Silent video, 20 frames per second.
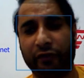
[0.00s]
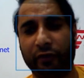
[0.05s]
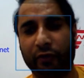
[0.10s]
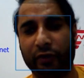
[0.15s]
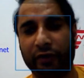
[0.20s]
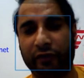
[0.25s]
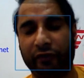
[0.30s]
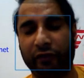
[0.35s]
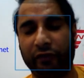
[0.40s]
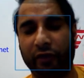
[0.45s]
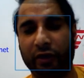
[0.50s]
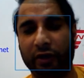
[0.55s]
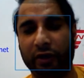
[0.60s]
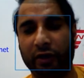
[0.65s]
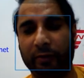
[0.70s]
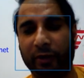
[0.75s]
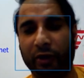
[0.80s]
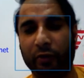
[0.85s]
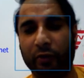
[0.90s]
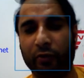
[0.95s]
So it's
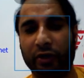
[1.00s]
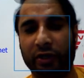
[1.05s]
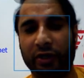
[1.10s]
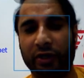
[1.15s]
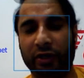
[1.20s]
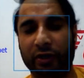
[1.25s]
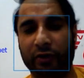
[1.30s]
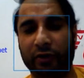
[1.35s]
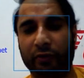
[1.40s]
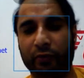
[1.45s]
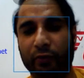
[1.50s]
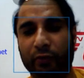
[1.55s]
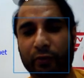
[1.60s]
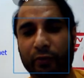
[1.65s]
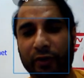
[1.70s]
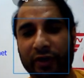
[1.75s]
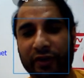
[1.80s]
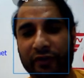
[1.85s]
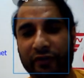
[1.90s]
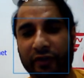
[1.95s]
all about
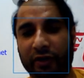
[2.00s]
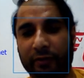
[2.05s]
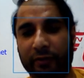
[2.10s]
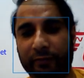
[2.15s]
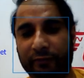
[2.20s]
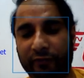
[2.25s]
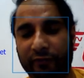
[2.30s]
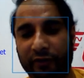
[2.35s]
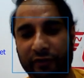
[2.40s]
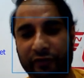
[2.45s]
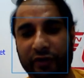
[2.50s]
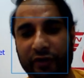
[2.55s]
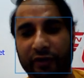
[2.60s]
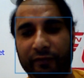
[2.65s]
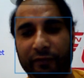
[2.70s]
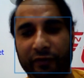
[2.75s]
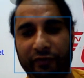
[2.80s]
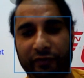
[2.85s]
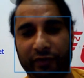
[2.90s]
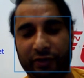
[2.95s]
to set up first
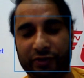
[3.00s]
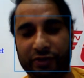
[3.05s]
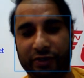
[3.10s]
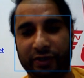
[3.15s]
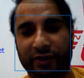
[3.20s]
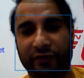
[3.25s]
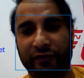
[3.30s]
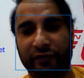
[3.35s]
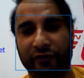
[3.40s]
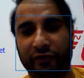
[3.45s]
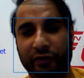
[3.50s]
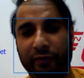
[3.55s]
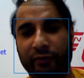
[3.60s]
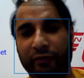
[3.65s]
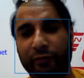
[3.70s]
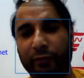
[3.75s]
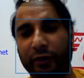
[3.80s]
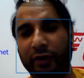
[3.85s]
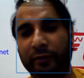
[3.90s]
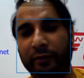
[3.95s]
infrastructure as a
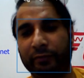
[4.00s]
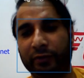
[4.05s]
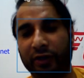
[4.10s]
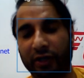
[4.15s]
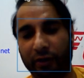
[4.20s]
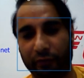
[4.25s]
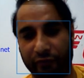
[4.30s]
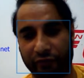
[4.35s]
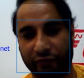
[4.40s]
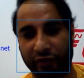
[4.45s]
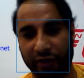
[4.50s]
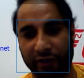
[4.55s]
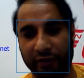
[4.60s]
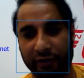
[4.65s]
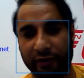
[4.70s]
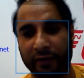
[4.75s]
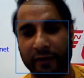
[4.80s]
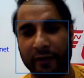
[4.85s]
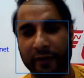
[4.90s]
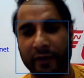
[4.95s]
service from cloud side.
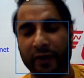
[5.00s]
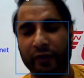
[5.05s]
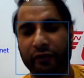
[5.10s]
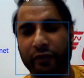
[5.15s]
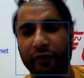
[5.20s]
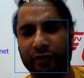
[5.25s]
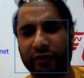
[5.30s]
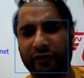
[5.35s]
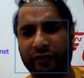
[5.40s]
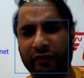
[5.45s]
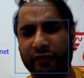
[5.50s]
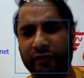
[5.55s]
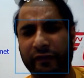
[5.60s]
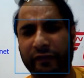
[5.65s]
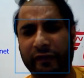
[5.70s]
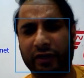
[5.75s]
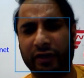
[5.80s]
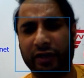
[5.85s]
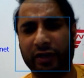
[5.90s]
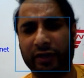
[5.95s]
So this
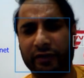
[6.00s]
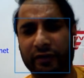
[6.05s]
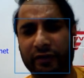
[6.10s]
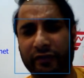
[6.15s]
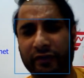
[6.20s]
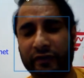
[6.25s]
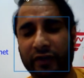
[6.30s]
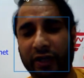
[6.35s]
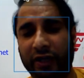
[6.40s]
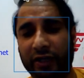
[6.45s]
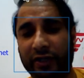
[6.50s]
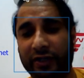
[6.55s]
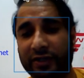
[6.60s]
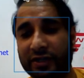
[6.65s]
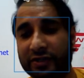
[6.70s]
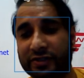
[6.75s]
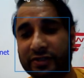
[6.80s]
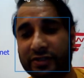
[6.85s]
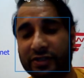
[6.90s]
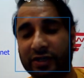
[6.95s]
is not
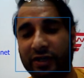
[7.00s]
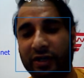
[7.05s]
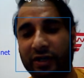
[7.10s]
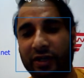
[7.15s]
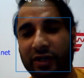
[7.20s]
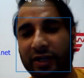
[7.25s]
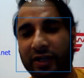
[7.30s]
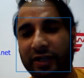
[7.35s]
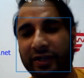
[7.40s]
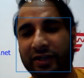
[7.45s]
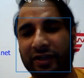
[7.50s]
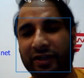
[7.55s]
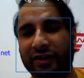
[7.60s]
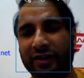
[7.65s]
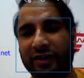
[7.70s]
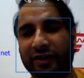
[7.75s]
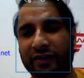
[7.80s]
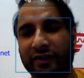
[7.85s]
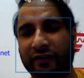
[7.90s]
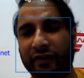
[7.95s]
just
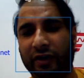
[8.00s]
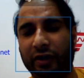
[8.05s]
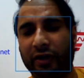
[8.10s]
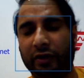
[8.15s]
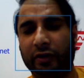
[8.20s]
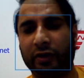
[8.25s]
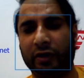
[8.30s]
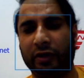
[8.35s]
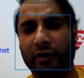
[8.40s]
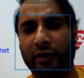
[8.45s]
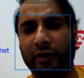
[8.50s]
it's not